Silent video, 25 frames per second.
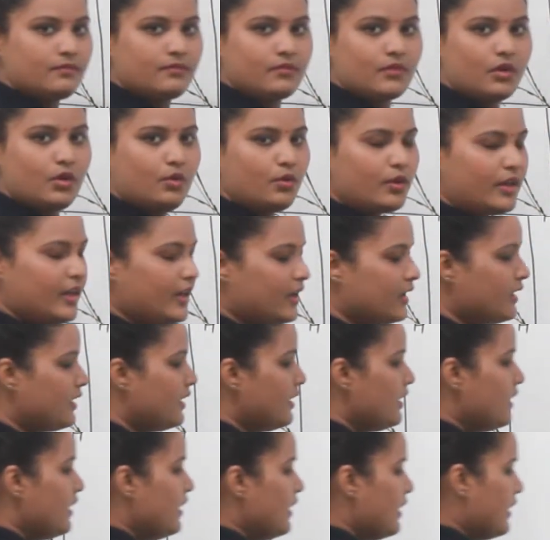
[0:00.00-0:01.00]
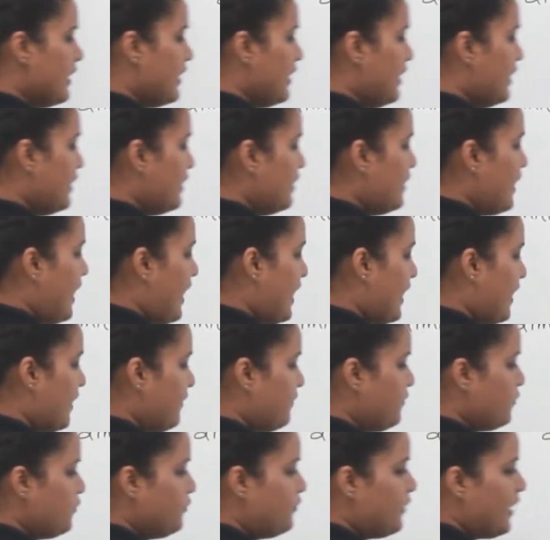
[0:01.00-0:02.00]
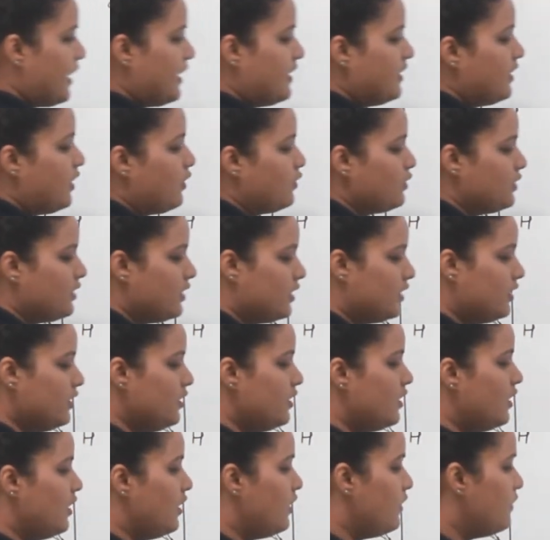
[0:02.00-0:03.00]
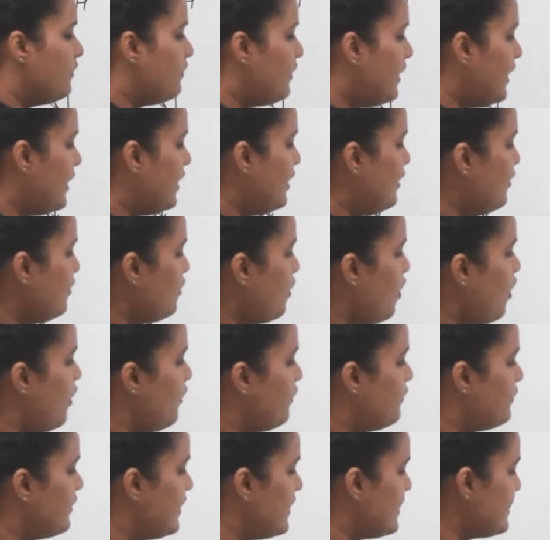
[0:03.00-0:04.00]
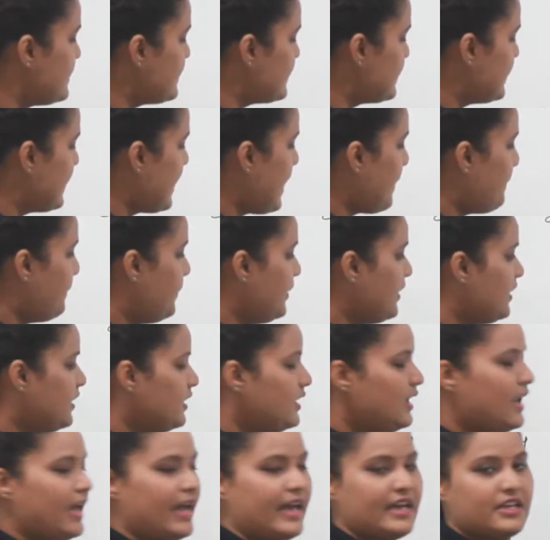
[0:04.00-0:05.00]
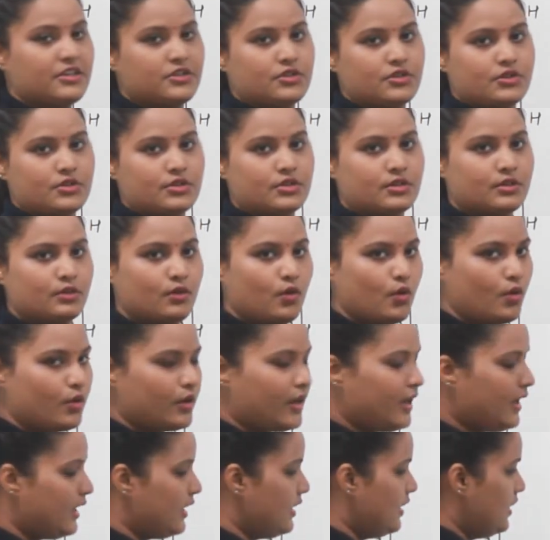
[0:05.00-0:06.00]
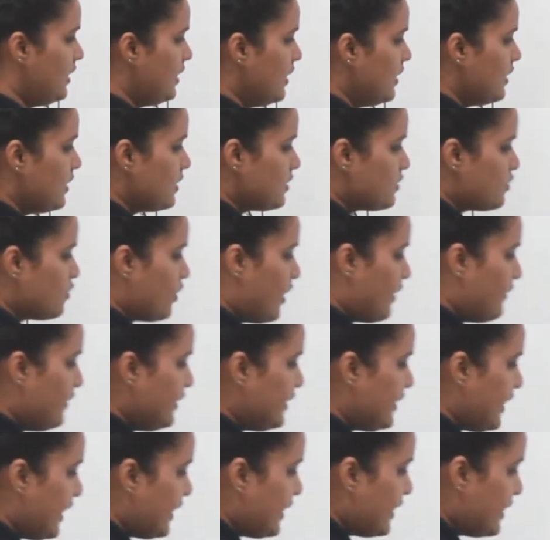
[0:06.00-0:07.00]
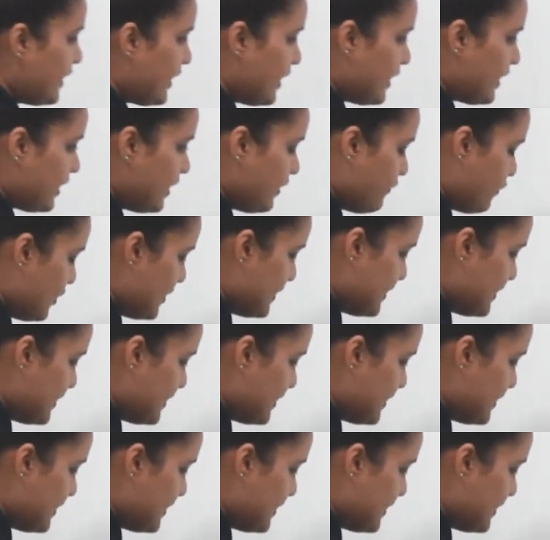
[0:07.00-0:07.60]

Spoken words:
Okay, here I have to find out the value of this capital H. Okay, so I will take it at one